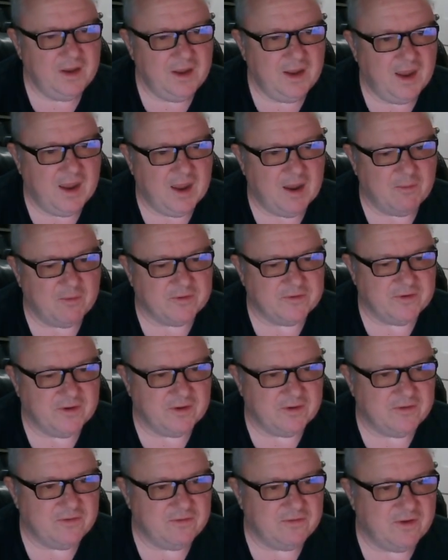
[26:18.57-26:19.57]
And once
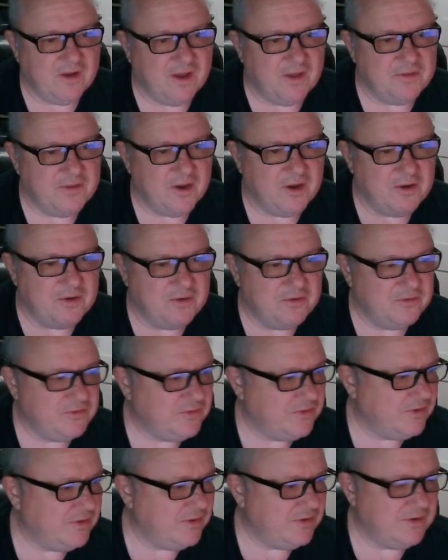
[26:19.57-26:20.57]
it's done
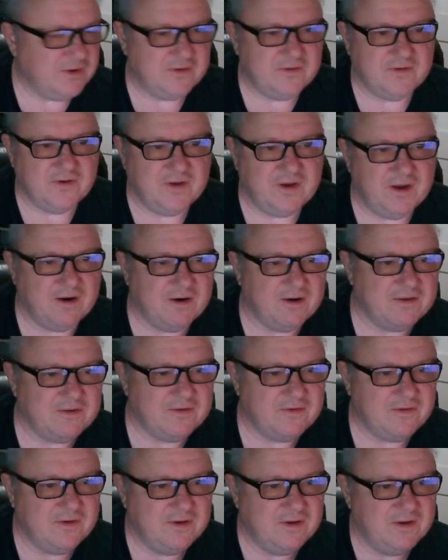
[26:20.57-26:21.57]
those, you can see here
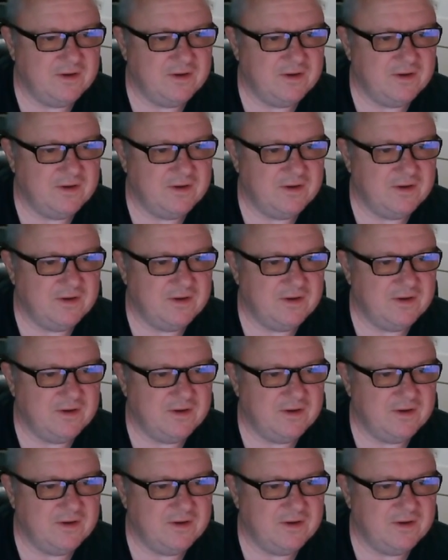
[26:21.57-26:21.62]
it's